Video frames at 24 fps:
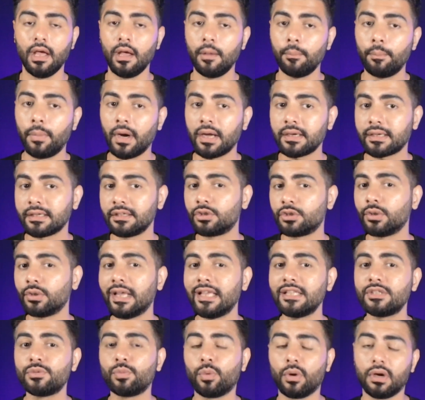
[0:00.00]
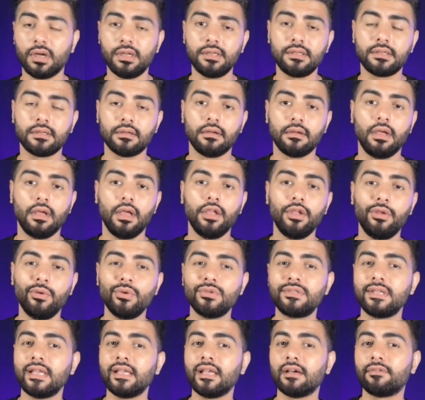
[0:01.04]
But in today's world,
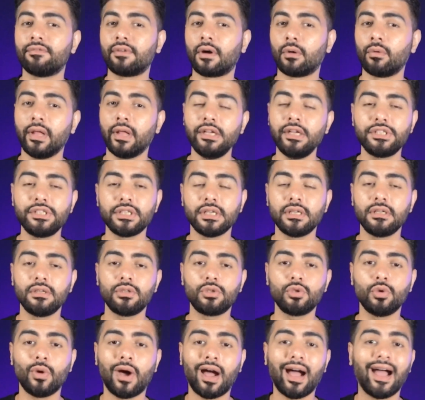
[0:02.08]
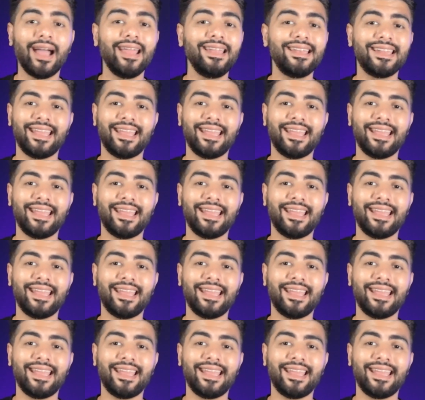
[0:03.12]
using a foundation to hide